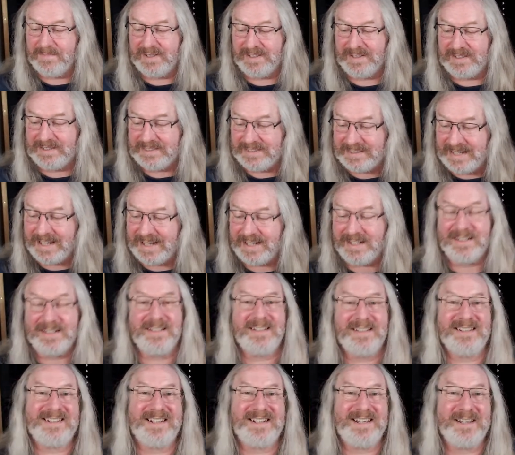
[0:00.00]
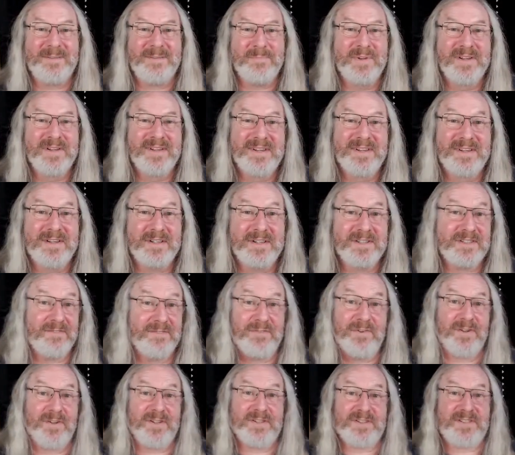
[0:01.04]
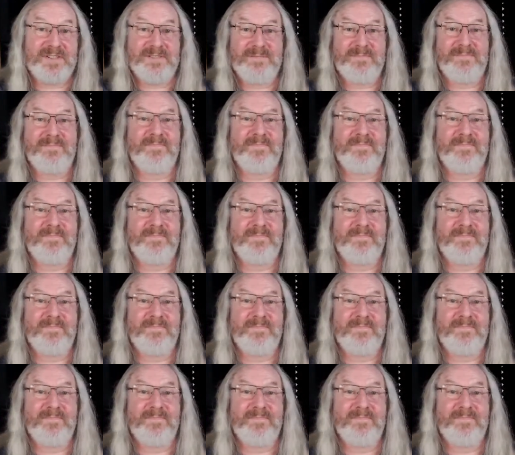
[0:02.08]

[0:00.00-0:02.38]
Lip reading: Exactly the same as the verse.